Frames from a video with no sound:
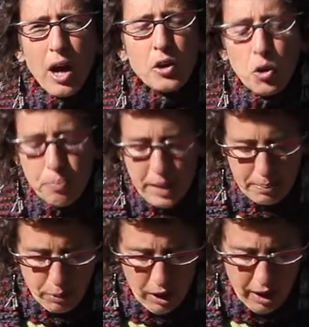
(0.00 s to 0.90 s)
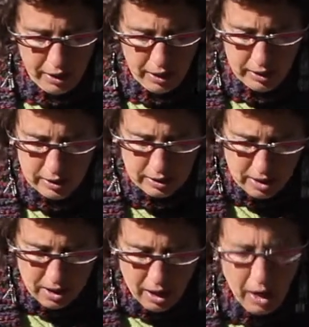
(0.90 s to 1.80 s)
no meat products.
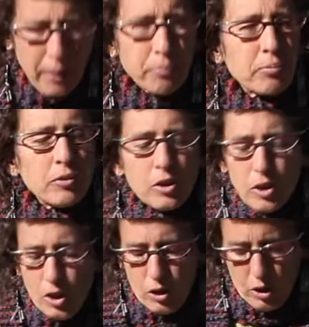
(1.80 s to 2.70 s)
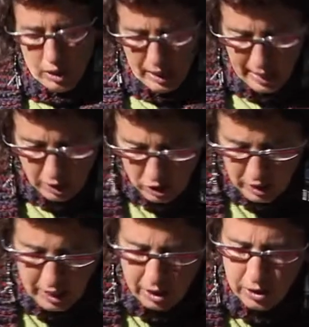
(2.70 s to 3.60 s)

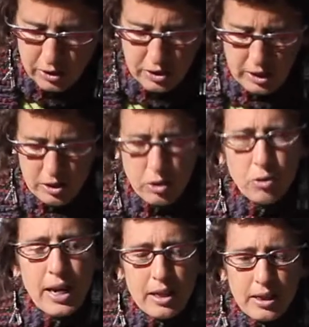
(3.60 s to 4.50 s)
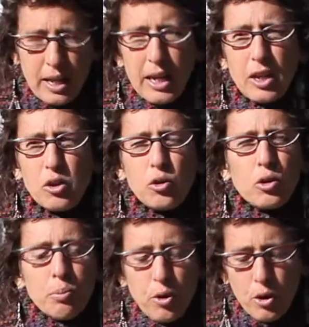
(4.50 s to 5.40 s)
Eggshells is a great thing. You
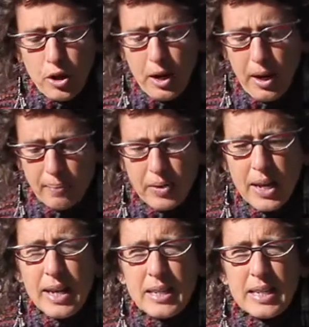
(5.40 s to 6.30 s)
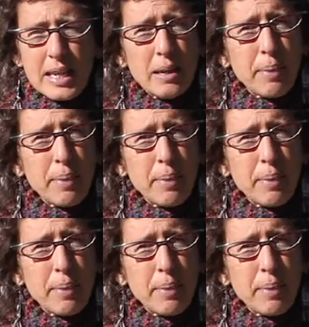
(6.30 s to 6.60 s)
could put tea